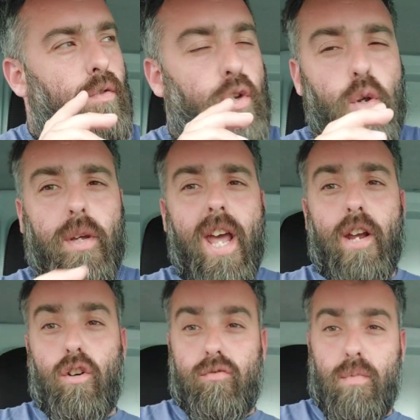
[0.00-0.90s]
The
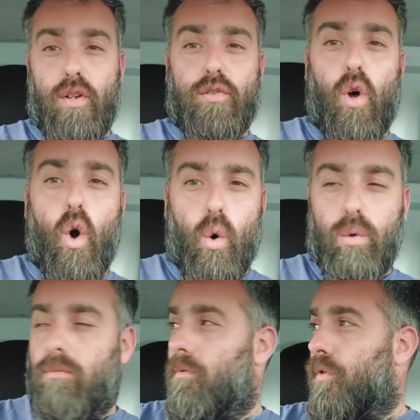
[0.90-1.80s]
UK government as a
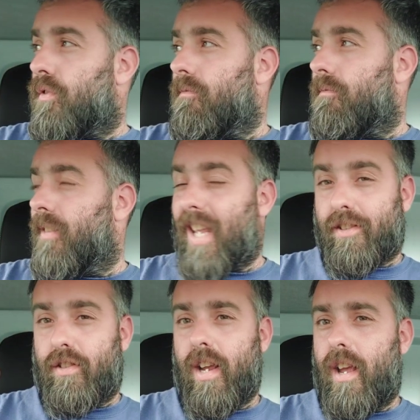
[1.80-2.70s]
whole,
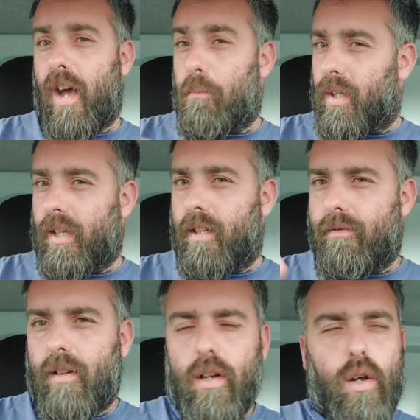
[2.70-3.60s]
last year, I
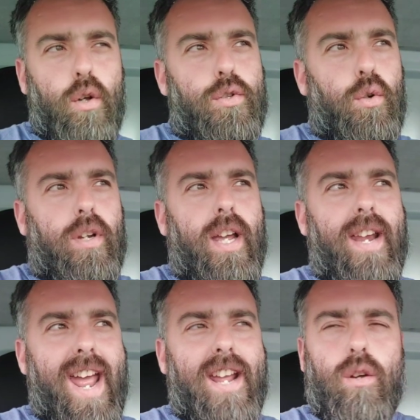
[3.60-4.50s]
believe, took
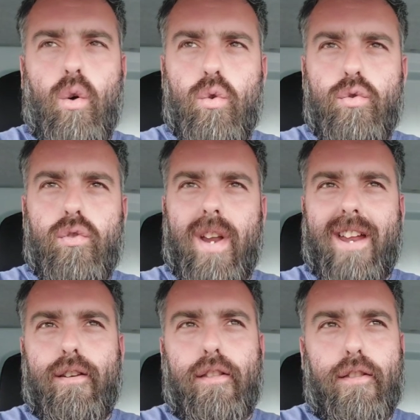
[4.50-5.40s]
in
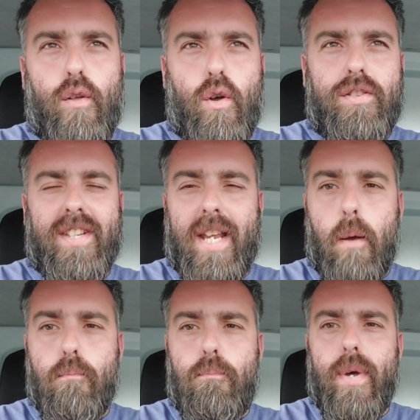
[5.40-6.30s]

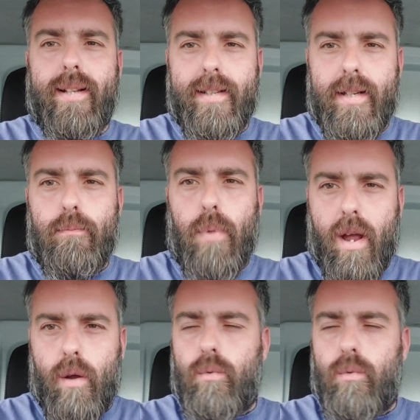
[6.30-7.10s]
£830 billion